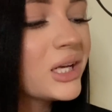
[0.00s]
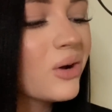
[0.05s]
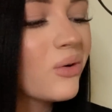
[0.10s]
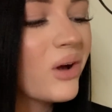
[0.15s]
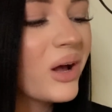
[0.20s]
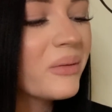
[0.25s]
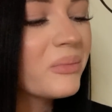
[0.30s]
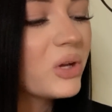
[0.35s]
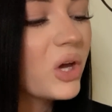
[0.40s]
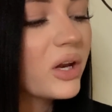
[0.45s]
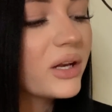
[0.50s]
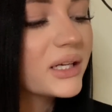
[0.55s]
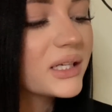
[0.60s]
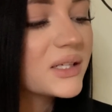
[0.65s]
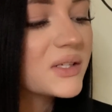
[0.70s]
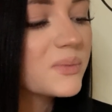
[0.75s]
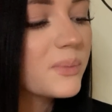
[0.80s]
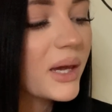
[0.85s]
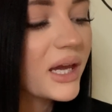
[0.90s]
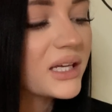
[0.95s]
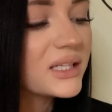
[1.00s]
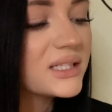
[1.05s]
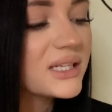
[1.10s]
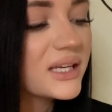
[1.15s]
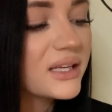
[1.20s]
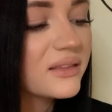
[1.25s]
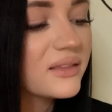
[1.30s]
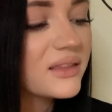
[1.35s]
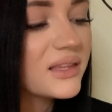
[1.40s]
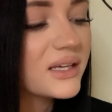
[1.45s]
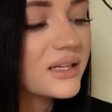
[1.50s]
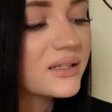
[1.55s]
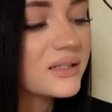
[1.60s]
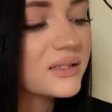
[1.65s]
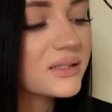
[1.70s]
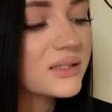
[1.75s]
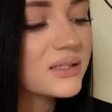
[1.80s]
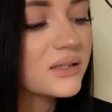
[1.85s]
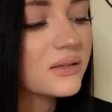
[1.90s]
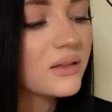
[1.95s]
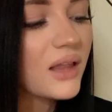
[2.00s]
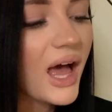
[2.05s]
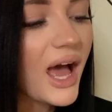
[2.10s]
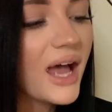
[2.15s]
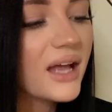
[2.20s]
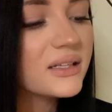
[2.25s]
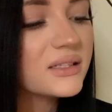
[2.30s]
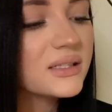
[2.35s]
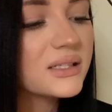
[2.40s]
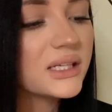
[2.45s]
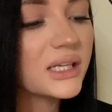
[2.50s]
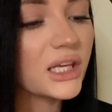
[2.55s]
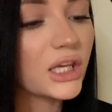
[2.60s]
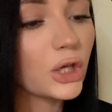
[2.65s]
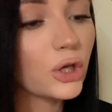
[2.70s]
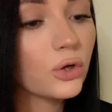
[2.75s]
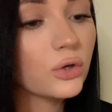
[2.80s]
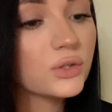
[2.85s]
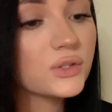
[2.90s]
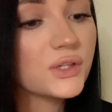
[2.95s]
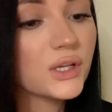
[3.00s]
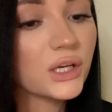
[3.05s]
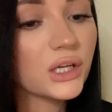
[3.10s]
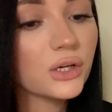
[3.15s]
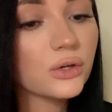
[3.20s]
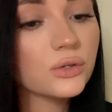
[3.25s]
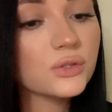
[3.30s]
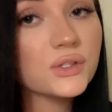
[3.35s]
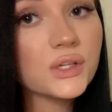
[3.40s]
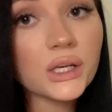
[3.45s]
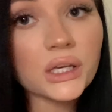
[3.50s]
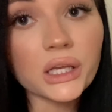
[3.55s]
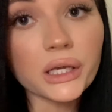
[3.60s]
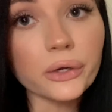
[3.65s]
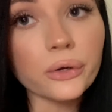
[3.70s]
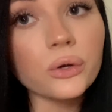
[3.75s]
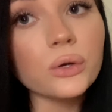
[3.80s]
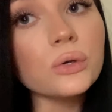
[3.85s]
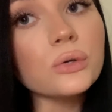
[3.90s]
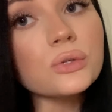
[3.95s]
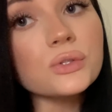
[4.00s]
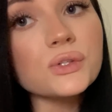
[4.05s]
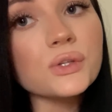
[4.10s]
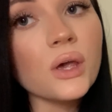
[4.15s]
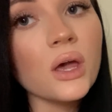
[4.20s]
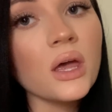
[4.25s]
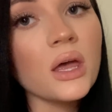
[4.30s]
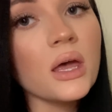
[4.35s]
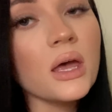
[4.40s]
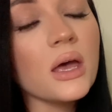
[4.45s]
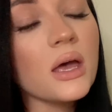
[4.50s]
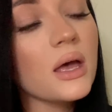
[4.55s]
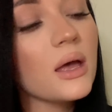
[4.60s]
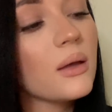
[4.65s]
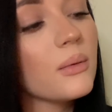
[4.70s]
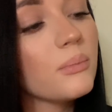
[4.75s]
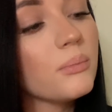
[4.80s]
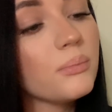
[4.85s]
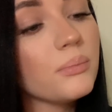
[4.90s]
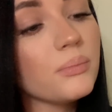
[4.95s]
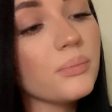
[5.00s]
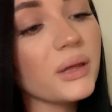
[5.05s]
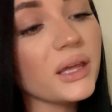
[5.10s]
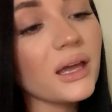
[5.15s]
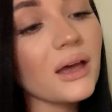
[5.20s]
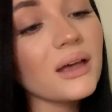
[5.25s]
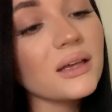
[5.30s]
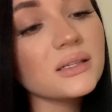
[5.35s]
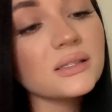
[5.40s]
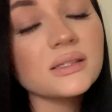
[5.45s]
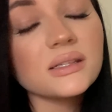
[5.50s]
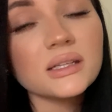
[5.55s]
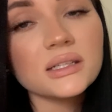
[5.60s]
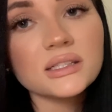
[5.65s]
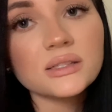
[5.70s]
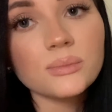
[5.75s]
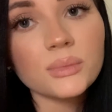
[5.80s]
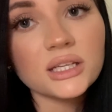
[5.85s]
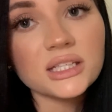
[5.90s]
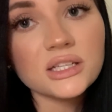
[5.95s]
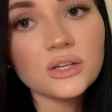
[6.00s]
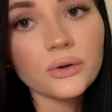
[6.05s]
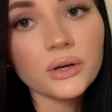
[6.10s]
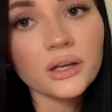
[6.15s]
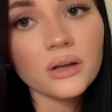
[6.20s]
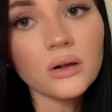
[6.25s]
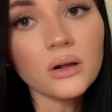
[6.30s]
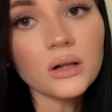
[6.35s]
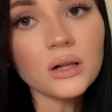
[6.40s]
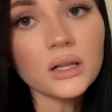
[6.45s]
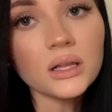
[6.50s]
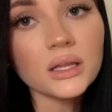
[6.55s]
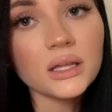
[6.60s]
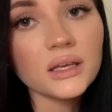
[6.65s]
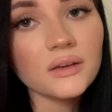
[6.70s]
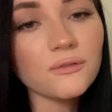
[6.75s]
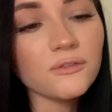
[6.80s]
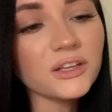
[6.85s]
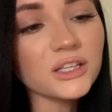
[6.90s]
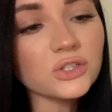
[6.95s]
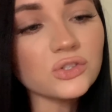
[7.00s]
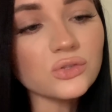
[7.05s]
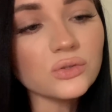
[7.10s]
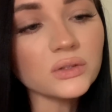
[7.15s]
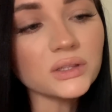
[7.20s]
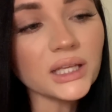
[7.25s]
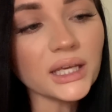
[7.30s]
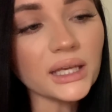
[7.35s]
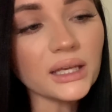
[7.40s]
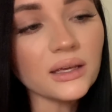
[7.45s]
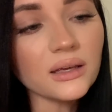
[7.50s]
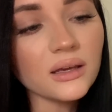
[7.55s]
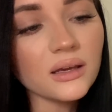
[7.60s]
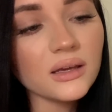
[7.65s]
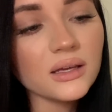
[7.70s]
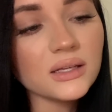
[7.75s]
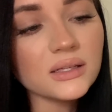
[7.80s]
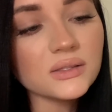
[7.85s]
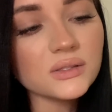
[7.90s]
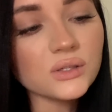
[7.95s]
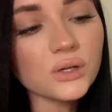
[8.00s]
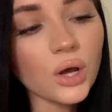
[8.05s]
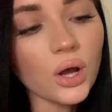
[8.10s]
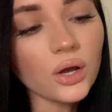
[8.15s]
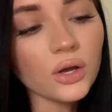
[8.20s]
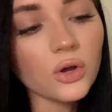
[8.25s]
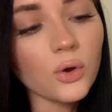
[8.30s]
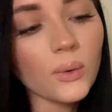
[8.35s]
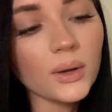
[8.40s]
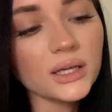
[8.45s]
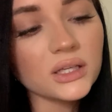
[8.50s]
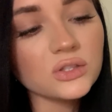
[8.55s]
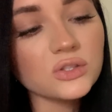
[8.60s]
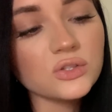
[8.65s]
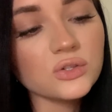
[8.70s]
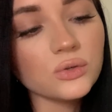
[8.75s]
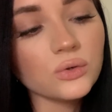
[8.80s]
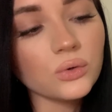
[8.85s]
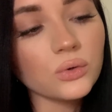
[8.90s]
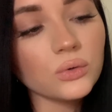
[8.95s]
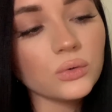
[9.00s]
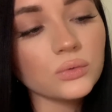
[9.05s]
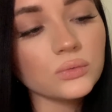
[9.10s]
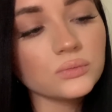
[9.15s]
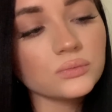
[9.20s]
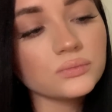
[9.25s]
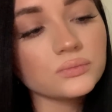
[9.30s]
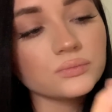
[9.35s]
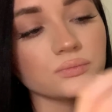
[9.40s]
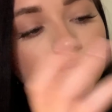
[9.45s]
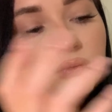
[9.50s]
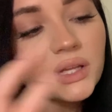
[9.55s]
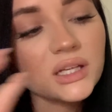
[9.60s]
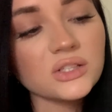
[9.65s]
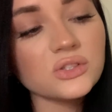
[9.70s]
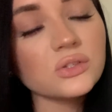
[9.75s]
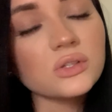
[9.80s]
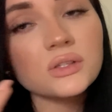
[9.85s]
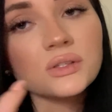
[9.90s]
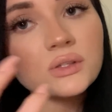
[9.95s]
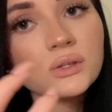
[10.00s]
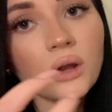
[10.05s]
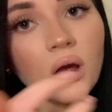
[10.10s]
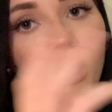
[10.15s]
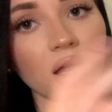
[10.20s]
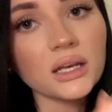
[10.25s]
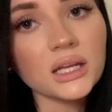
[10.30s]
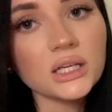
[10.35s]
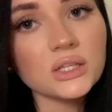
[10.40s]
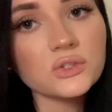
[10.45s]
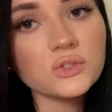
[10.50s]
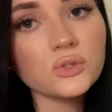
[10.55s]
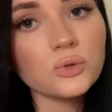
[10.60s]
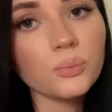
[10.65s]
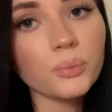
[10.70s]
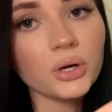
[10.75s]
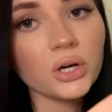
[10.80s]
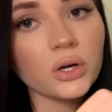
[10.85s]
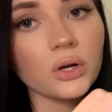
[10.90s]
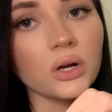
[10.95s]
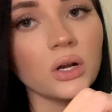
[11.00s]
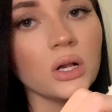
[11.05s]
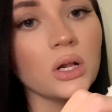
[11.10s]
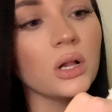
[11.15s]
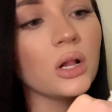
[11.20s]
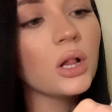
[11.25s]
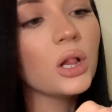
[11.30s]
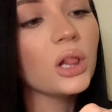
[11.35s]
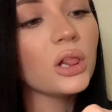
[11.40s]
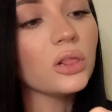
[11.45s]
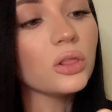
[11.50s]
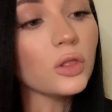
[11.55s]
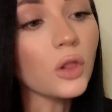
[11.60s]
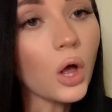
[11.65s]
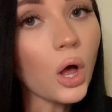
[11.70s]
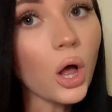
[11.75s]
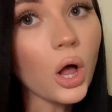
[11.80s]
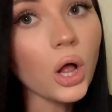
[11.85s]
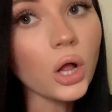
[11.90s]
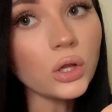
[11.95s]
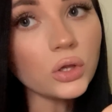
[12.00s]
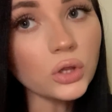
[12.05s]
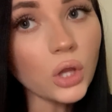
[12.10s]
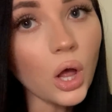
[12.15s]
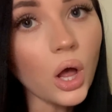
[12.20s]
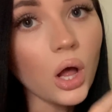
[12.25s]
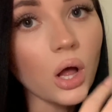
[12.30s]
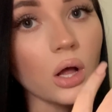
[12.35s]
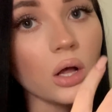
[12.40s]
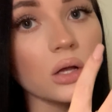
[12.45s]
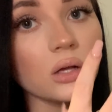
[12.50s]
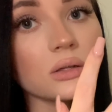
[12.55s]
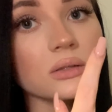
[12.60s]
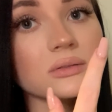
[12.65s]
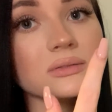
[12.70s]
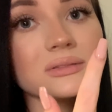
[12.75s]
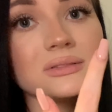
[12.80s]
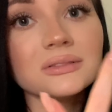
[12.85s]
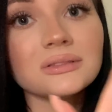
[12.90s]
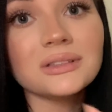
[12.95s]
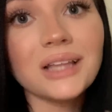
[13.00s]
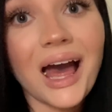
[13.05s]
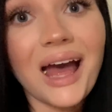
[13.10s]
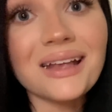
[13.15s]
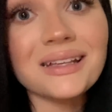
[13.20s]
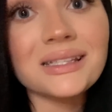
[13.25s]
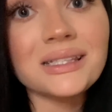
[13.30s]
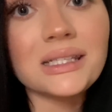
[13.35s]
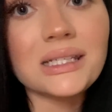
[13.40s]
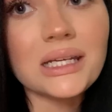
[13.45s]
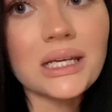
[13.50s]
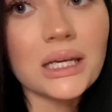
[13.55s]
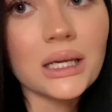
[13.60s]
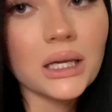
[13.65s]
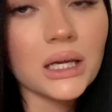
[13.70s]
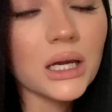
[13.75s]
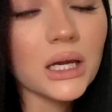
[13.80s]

I'm not expecting this to last years and years and years because this material eventually is not going to, it's just not a super long lasting